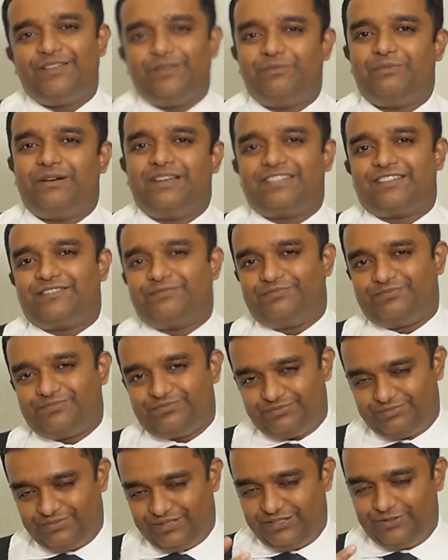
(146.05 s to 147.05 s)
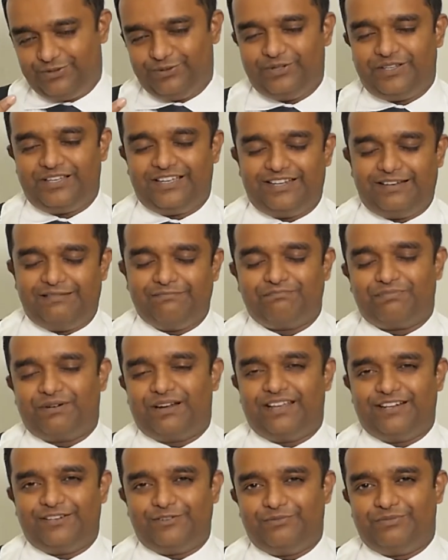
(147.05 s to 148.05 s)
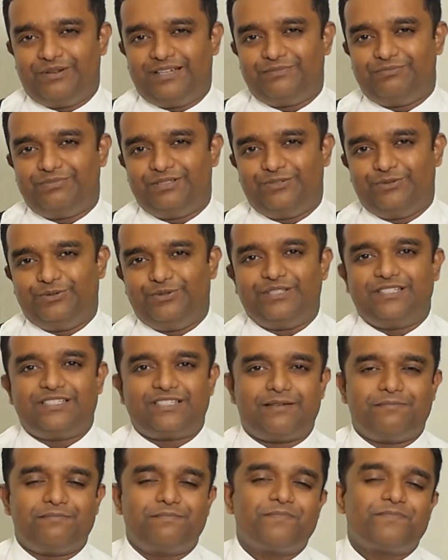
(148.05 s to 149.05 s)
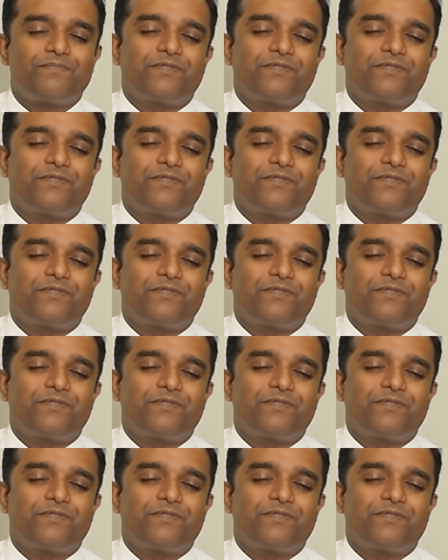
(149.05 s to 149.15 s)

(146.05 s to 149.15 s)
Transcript: You might have be doing an implant, you might be doing some